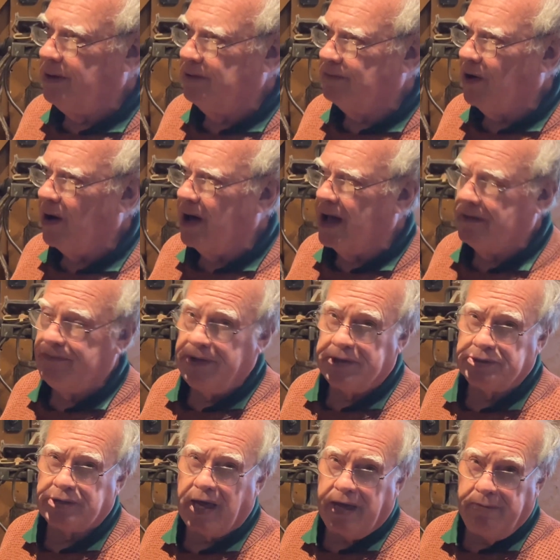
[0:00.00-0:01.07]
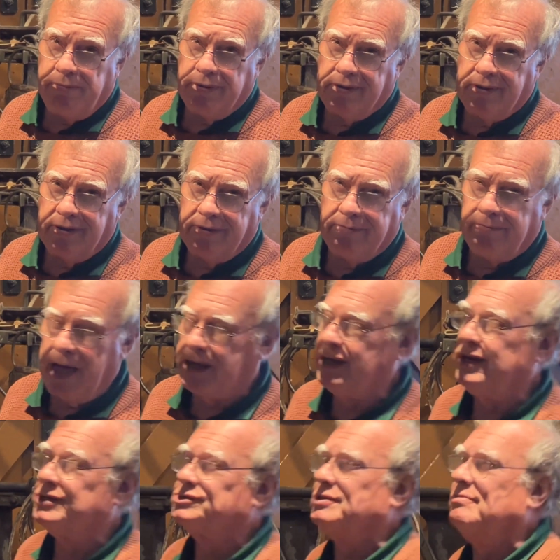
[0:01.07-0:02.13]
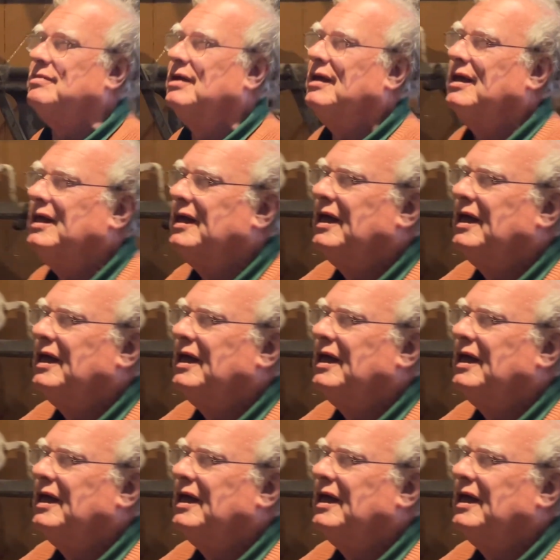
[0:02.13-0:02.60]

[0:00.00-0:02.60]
you've got to have the escape mechanism yes.